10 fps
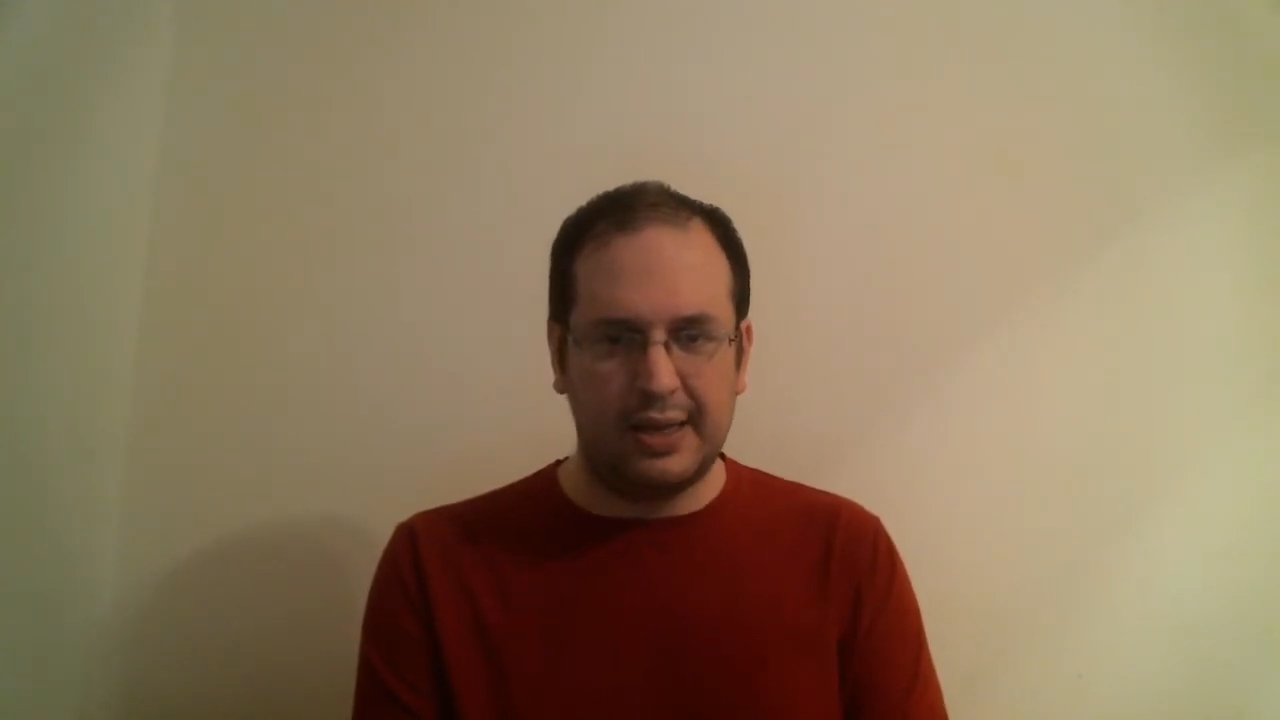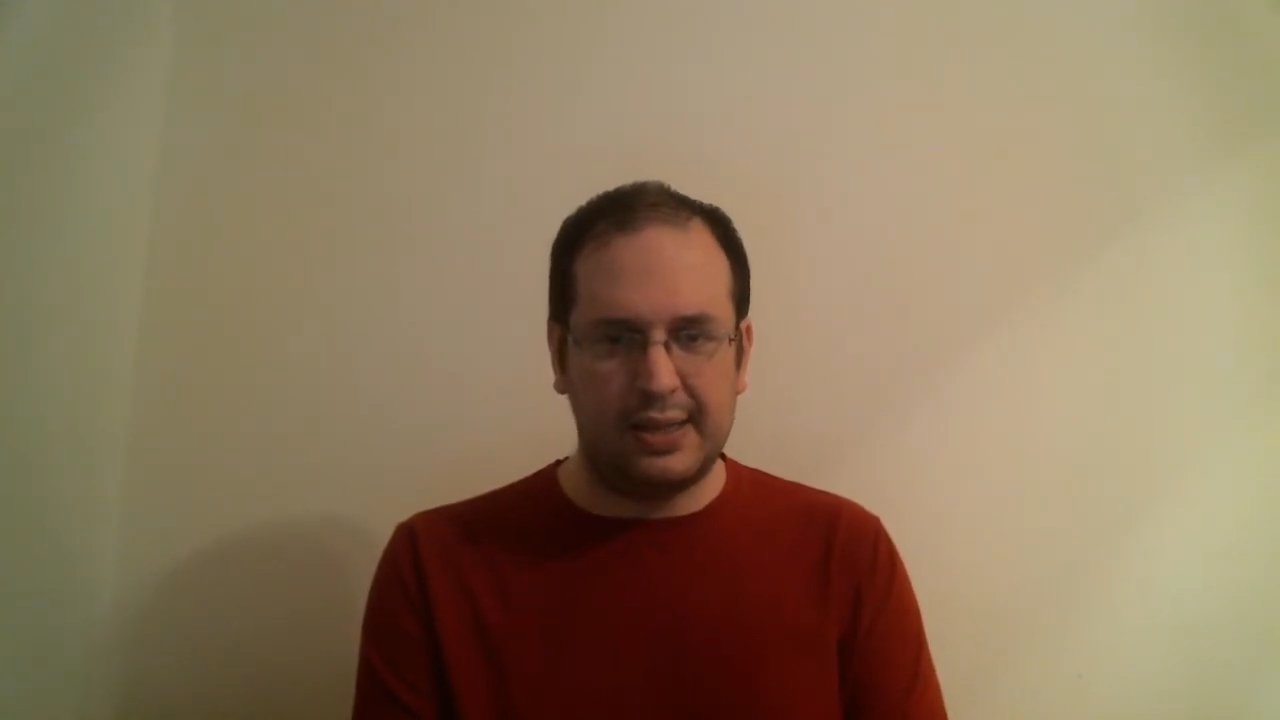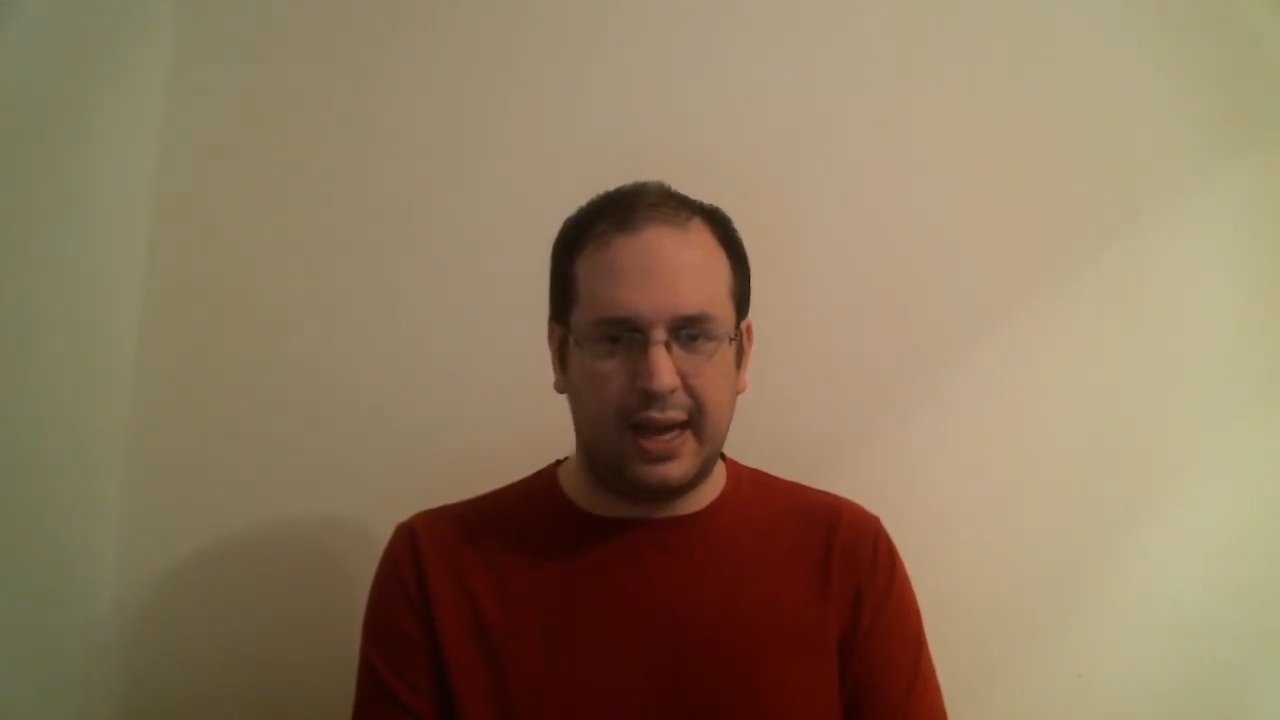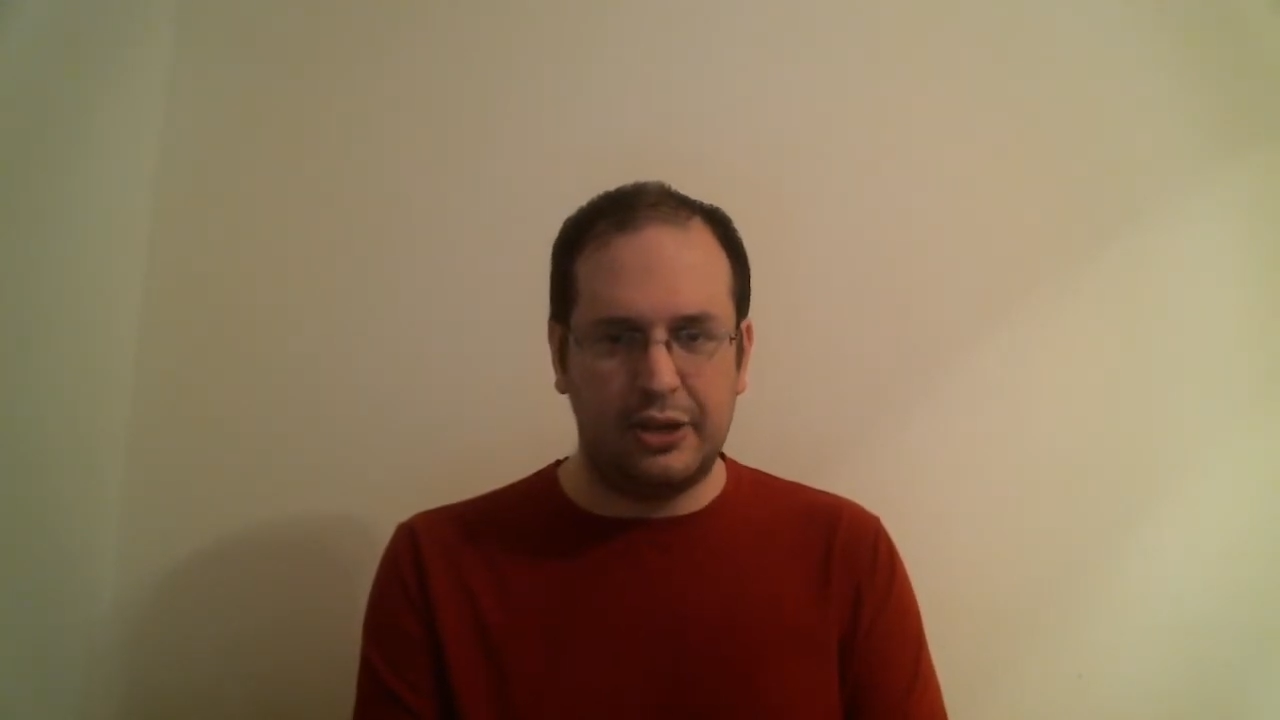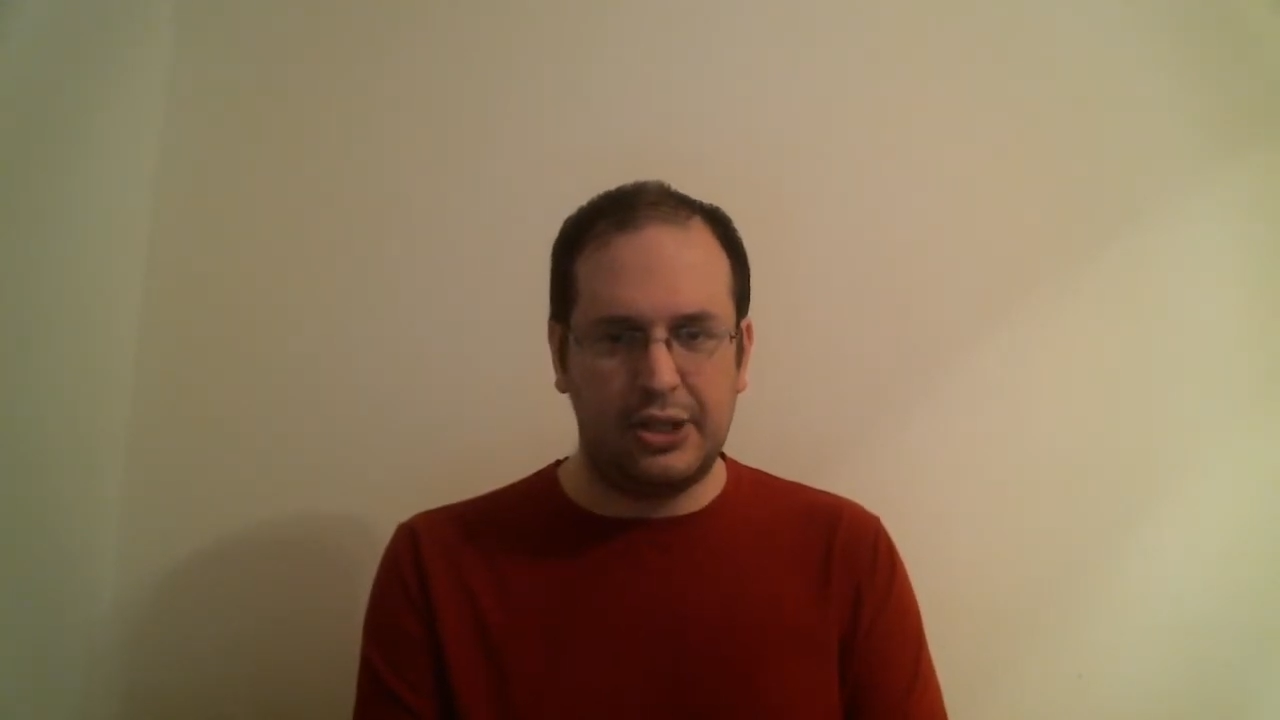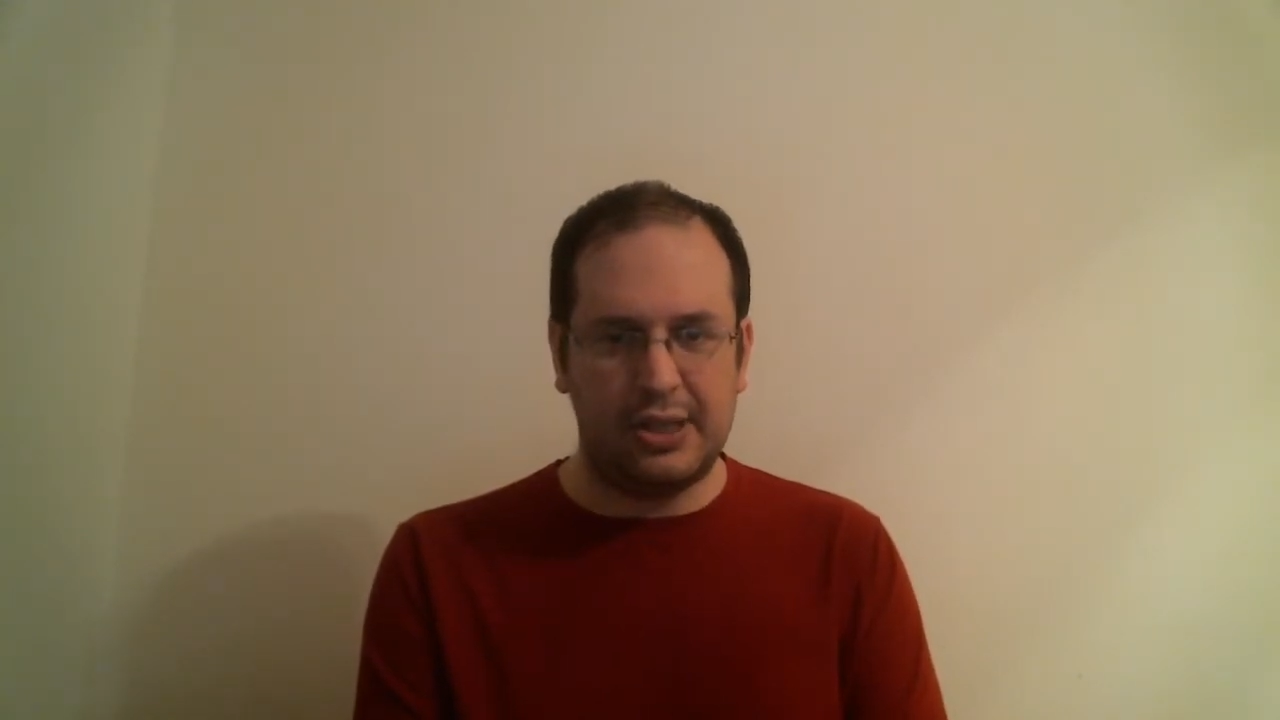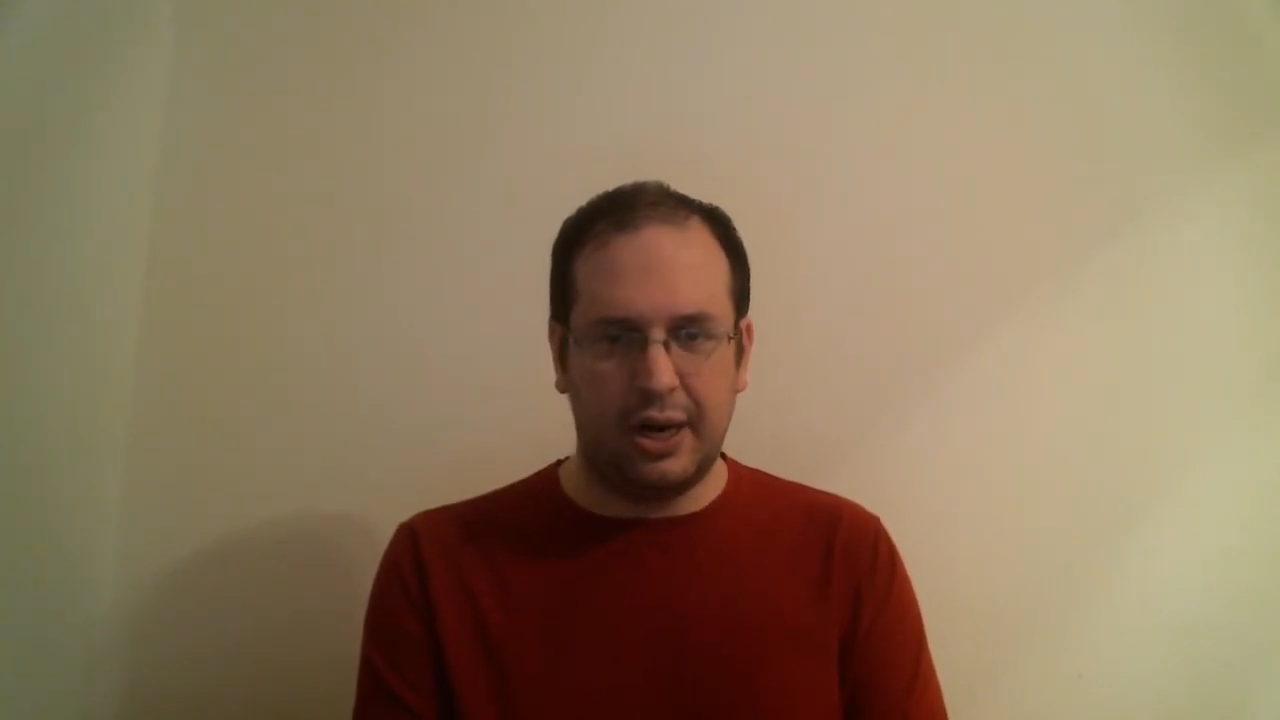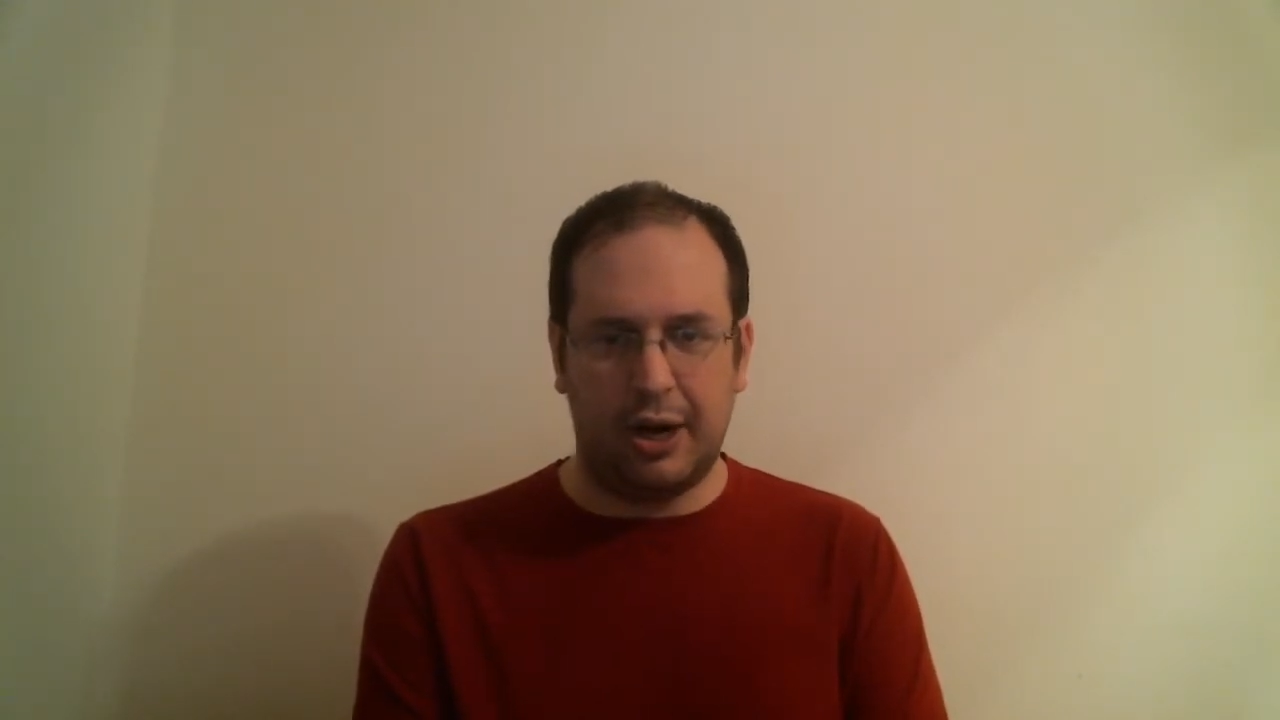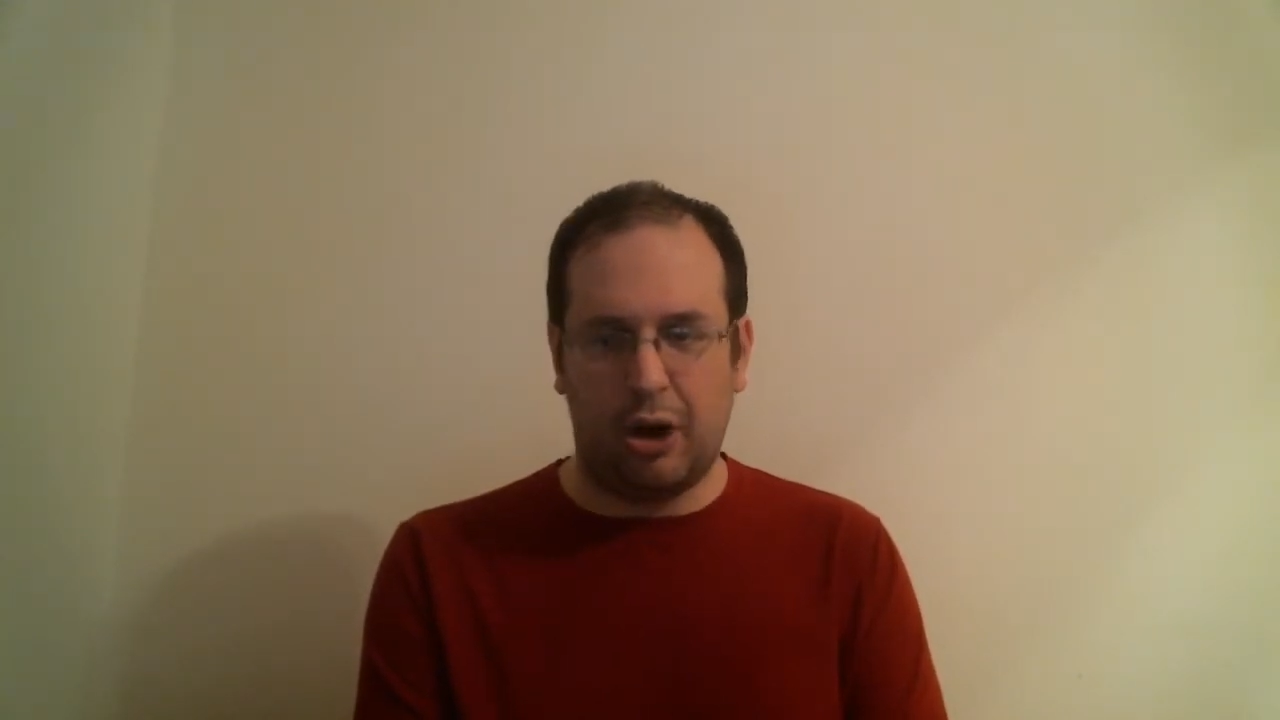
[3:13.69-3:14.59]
decides she's going to